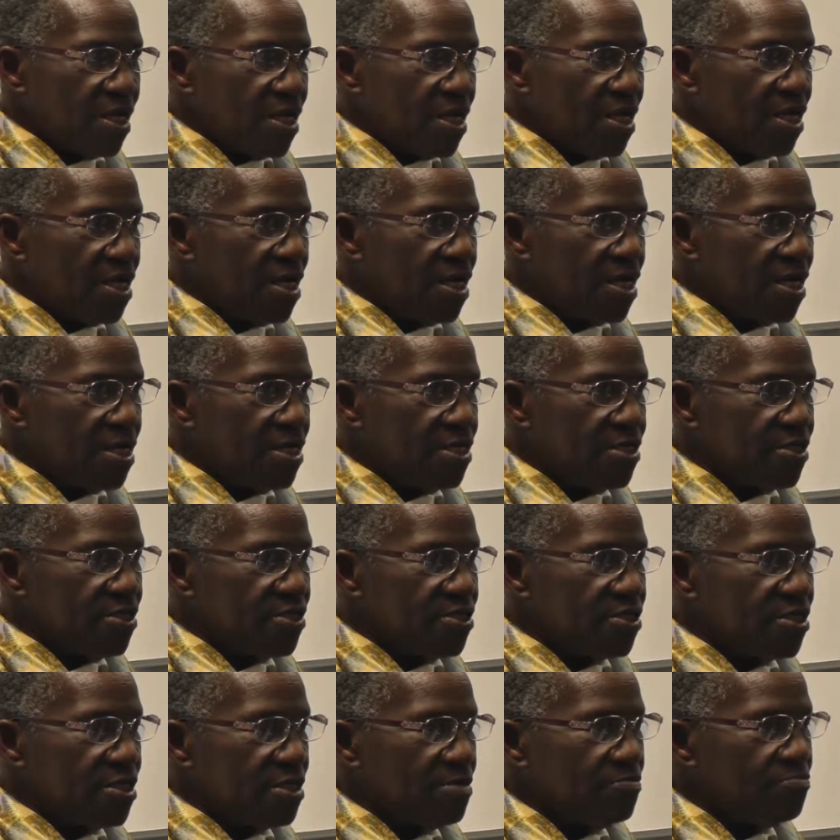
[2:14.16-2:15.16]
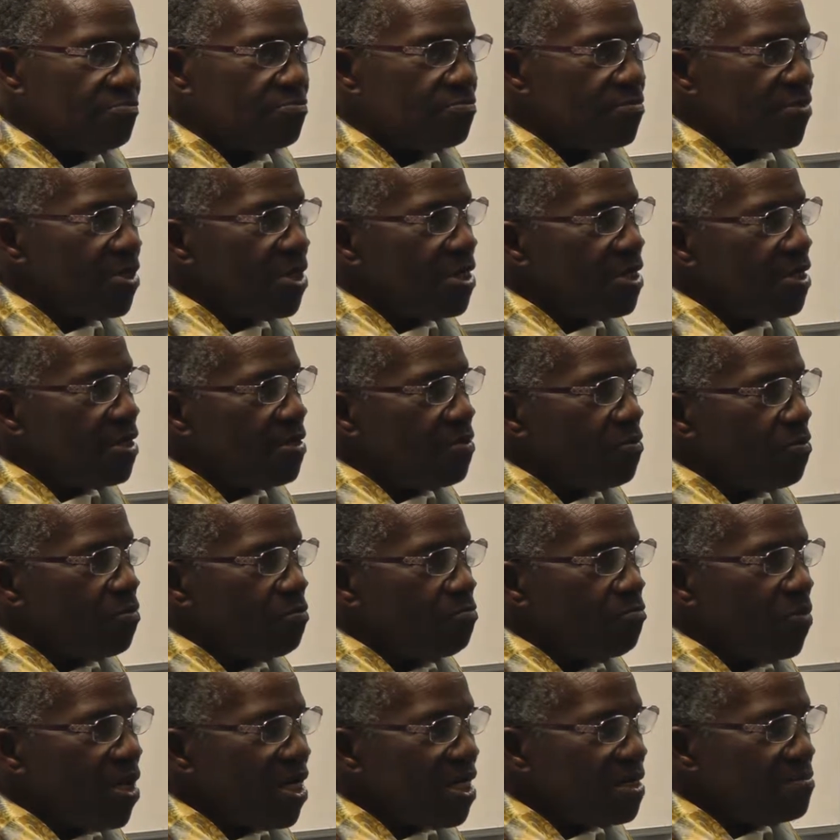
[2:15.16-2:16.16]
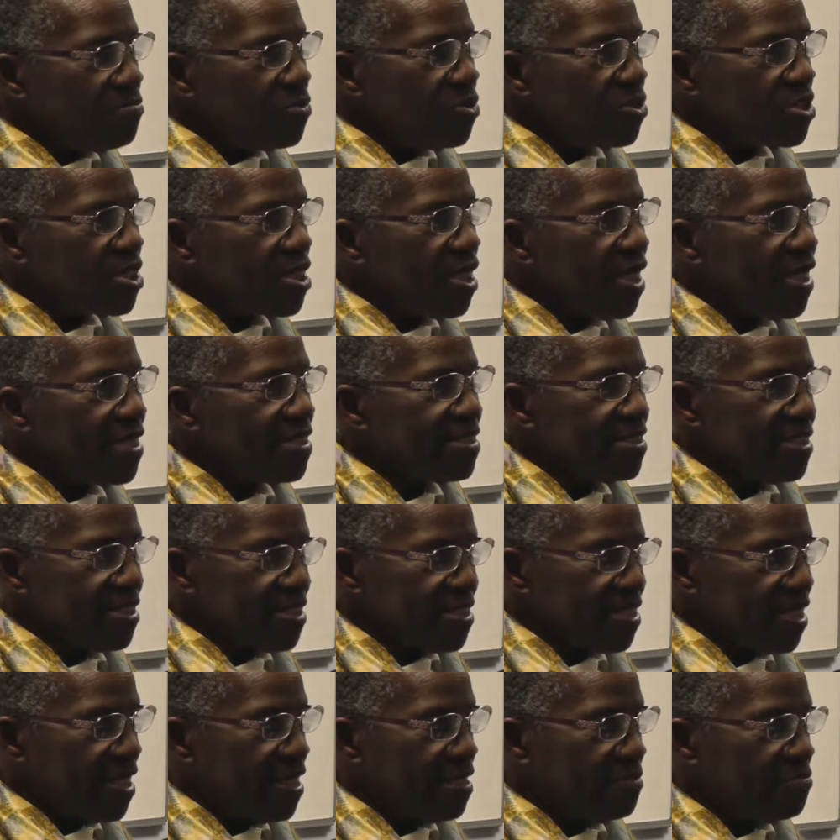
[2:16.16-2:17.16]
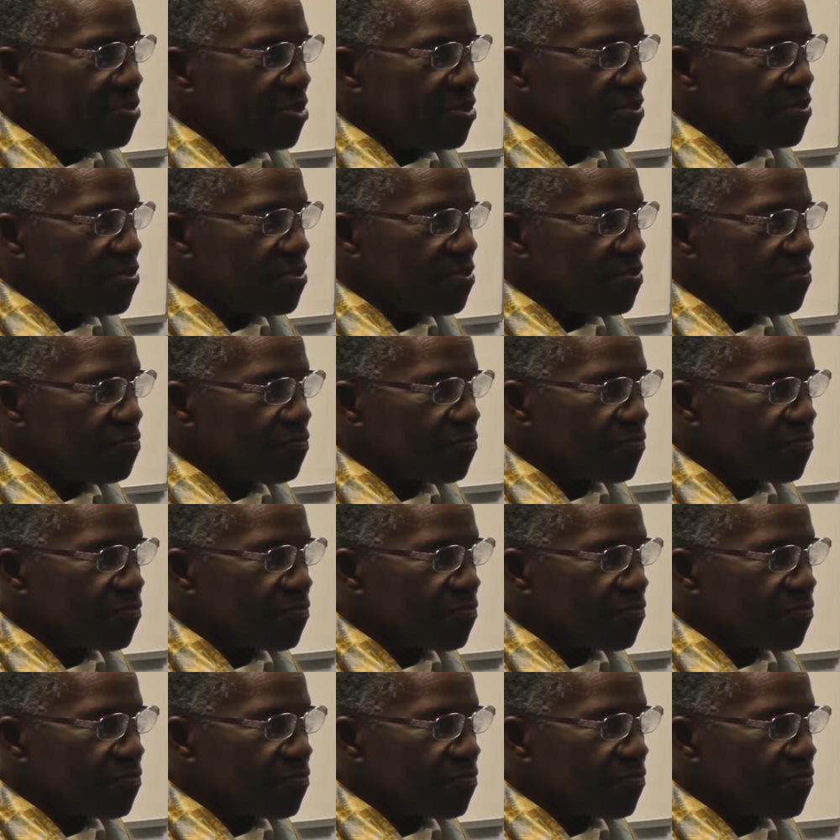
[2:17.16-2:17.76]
And my mother had Alzheimer's,